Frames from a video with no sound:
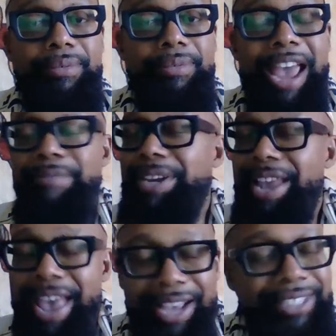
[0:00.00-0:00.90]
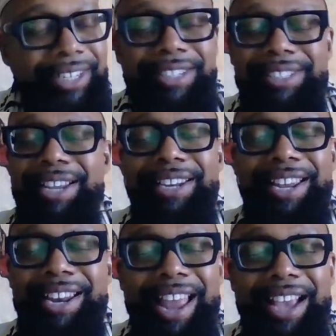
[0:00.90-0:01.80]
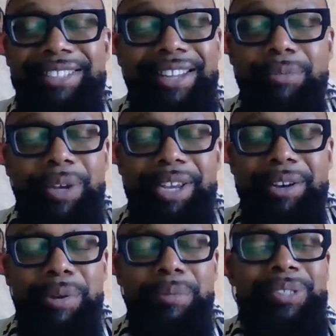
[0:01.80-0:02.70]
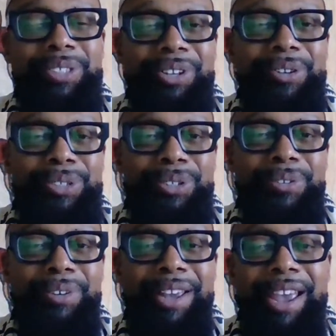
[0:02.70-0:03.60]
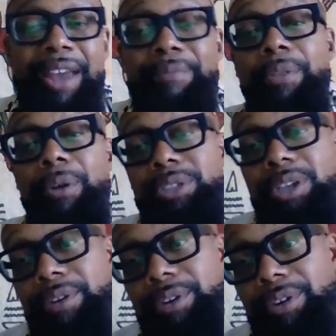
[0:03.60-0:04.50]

Have an excellent Sunday and an excellent week. We will see you soon. And for those of you in the